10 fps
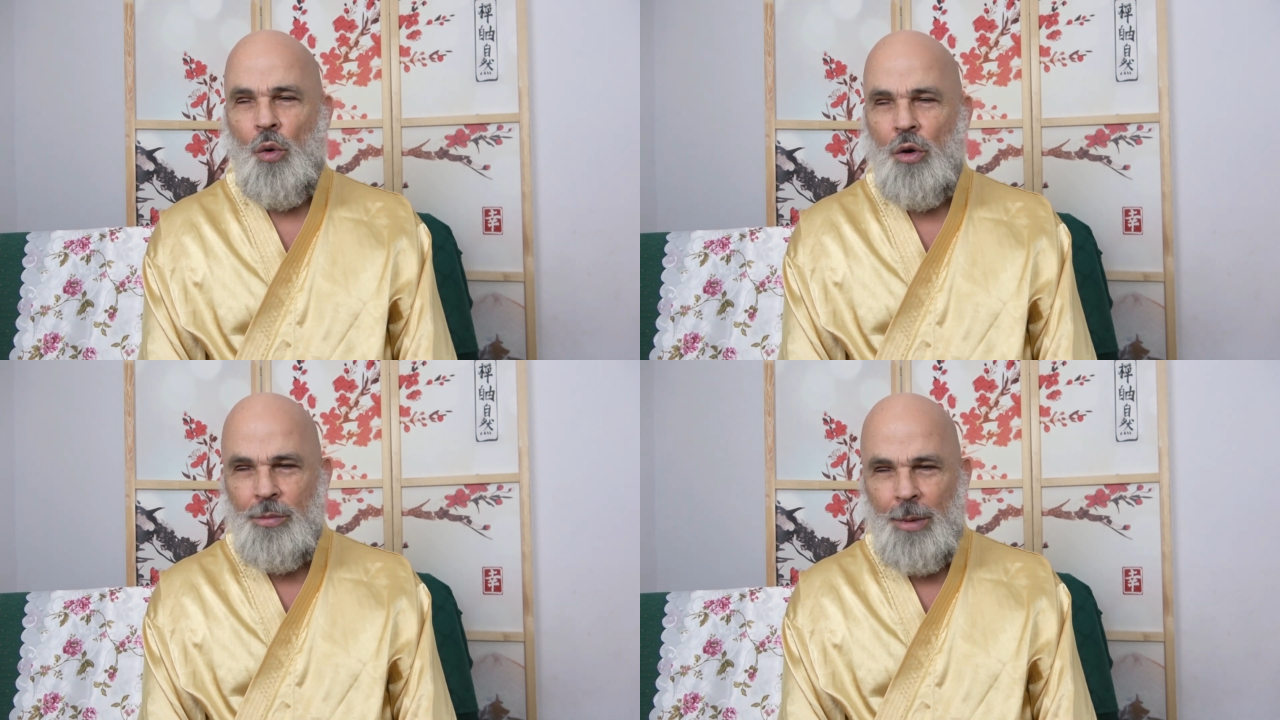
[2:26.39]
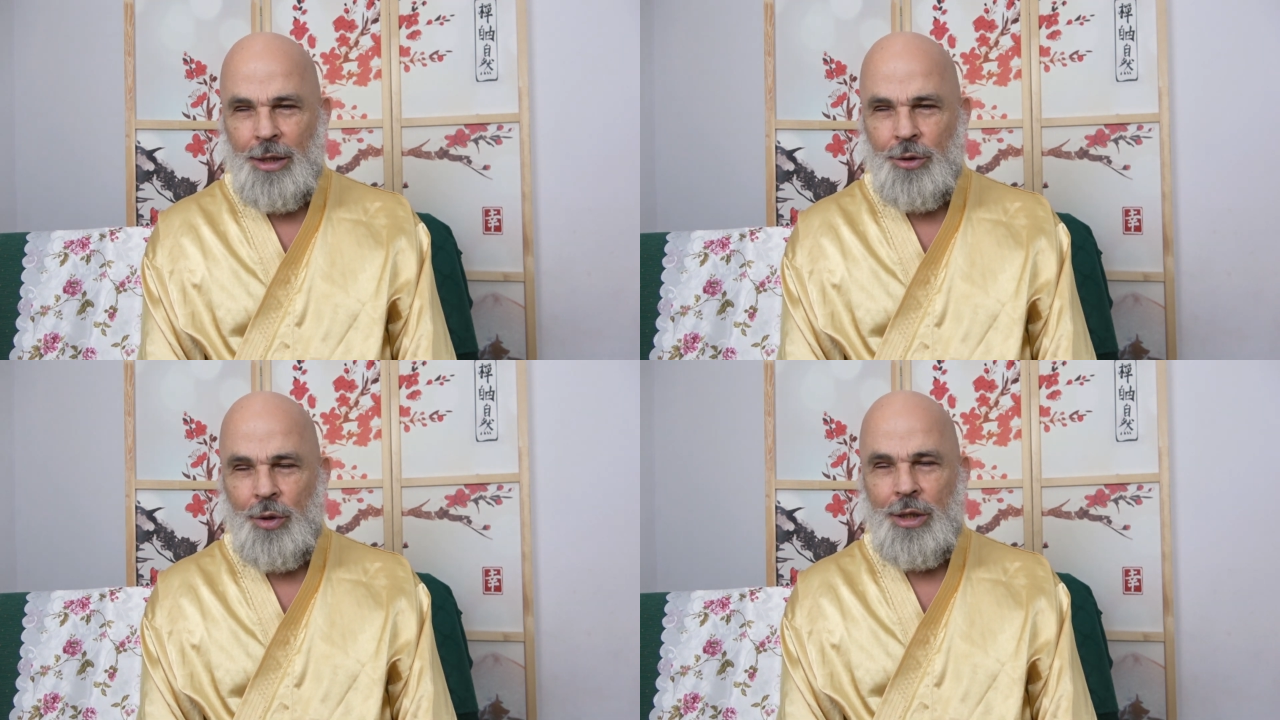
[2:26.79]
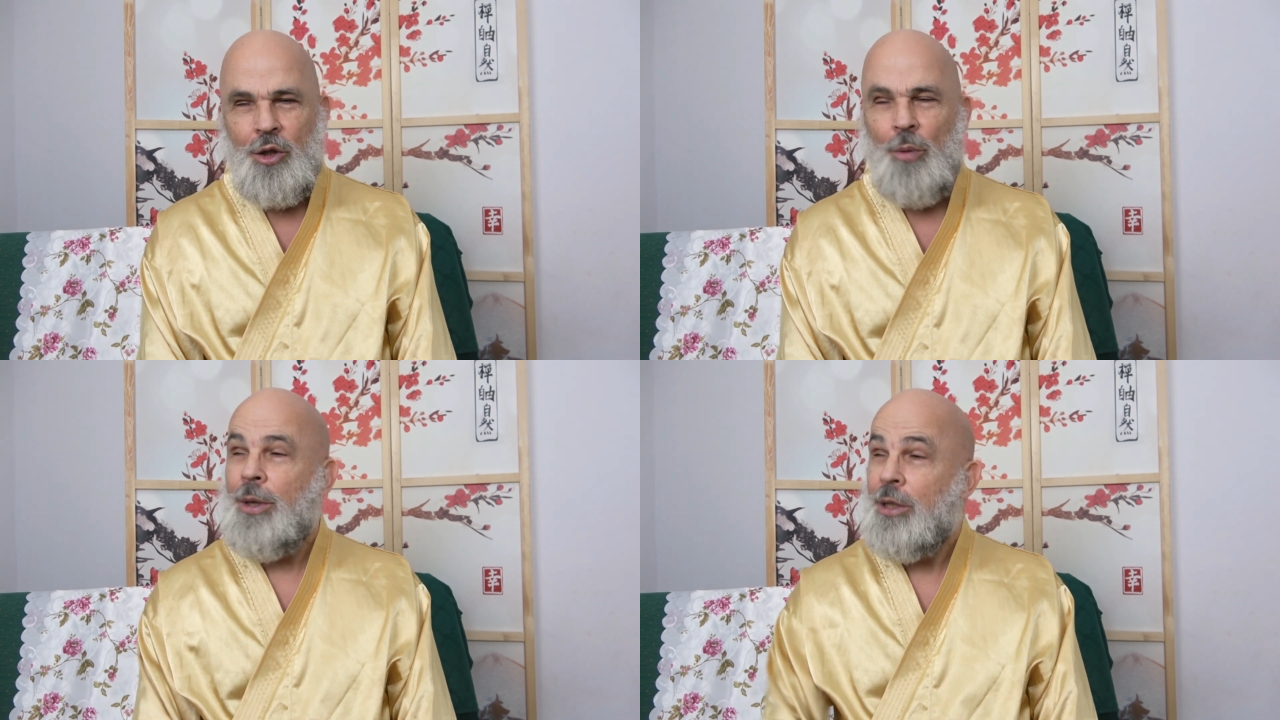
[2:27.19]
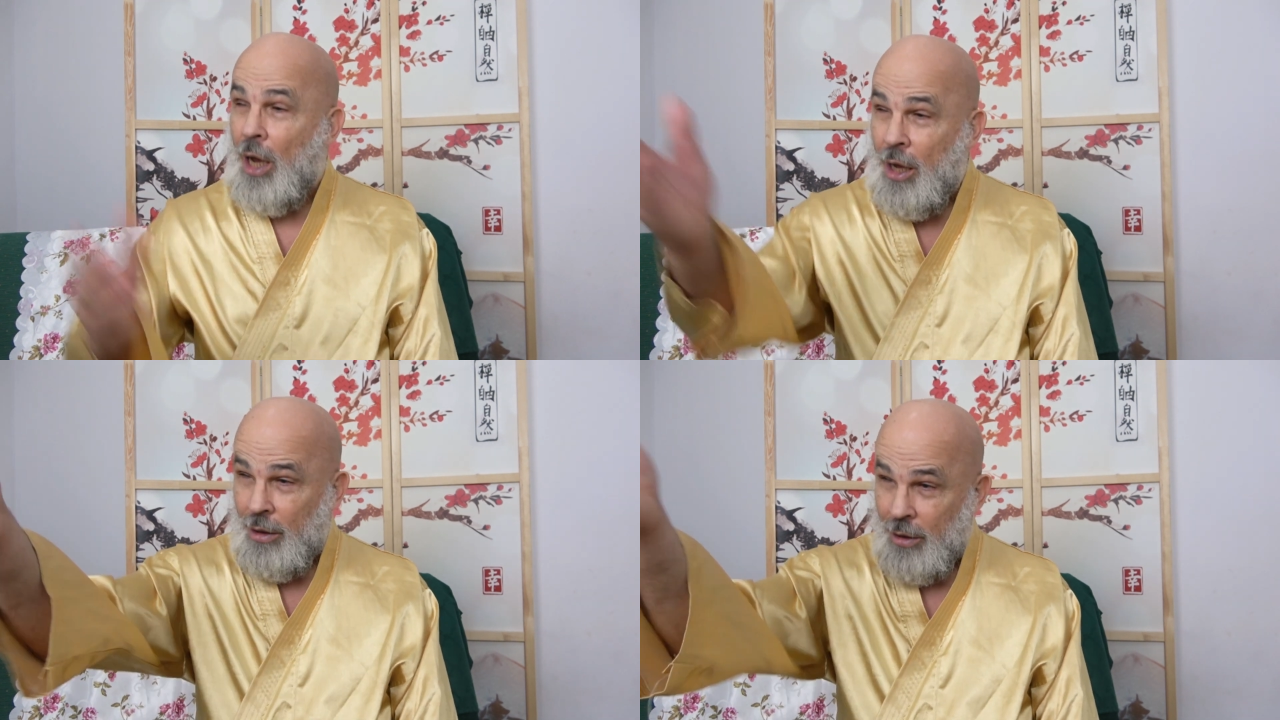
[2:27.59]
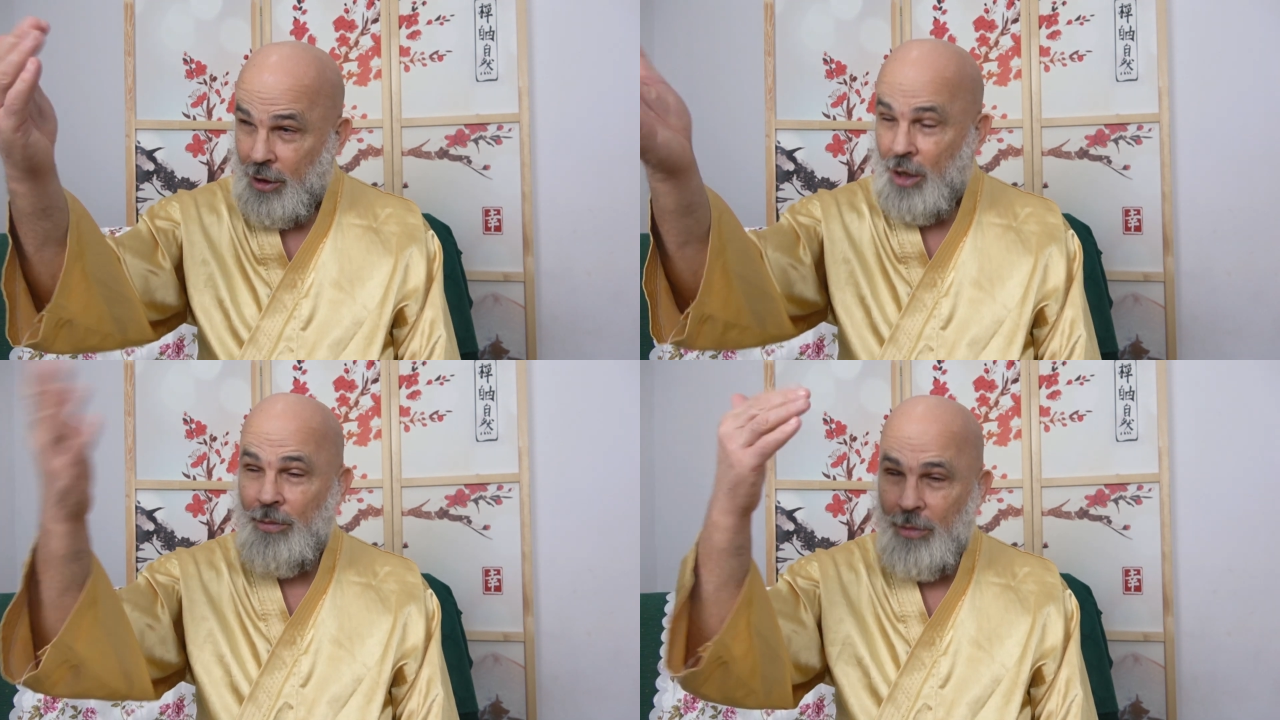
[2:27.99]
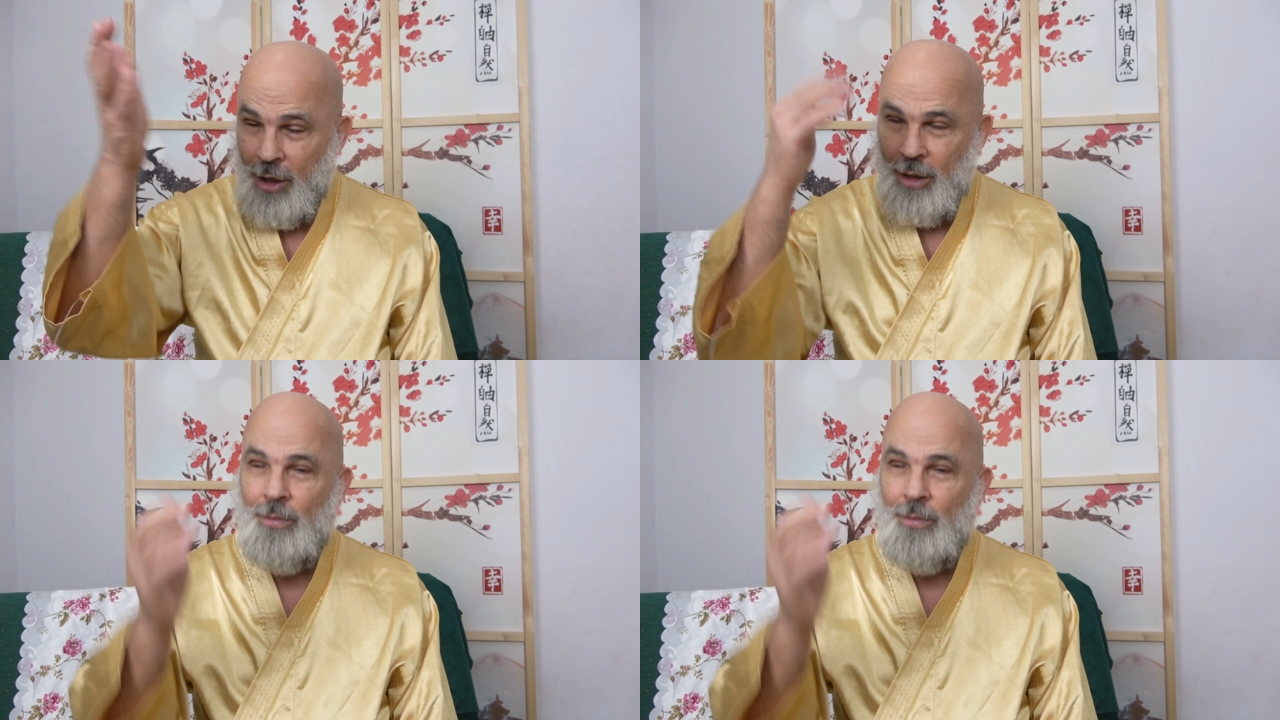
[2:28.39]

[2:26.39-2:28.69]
old master is stopping. Come.